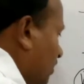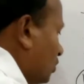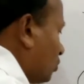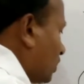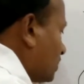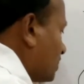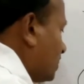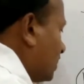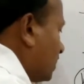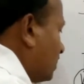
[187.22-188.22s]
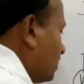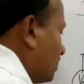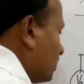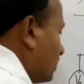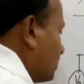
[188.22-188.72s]
you can see that
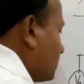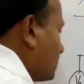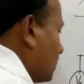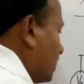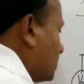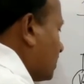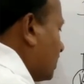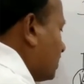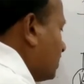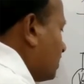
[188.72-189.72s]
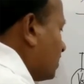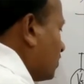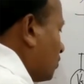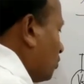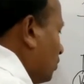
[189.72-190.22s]
this is HI,
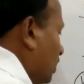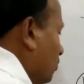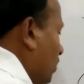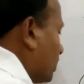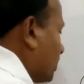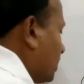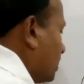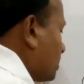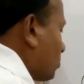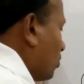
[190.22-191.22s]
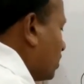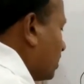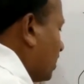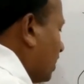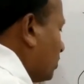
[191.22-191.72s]
where what current is flowing?
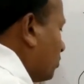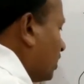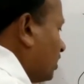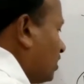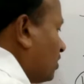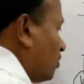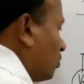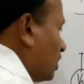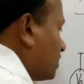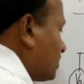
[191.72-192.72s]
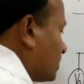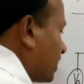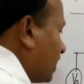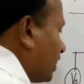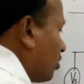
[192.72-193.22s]
I1. What is the
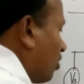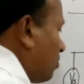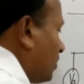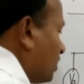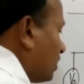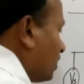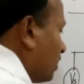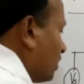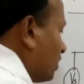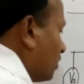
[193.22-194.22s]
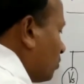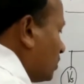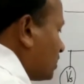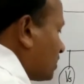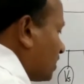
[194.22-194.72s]
second drop?
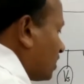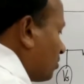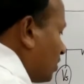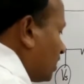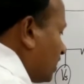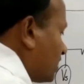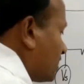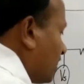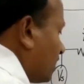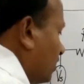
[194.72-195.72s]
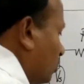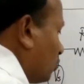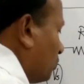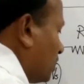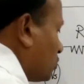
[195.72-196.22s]
Which is nothing but HR into
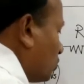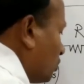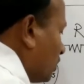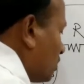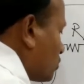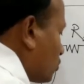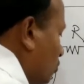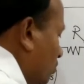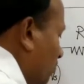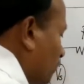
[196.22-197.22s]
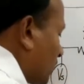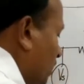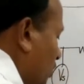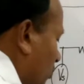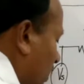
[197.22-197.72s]
V2. So
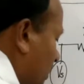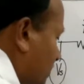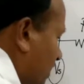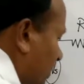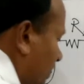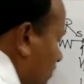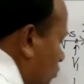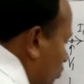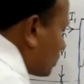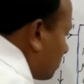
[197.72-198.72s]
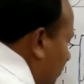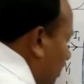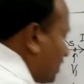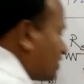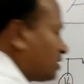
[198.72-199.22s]
equivalent circuit is so simple
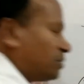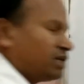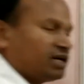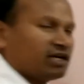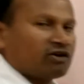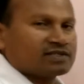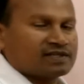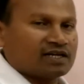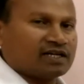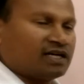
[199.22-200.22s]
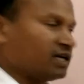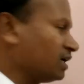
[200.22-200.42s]
concept in analog circuit.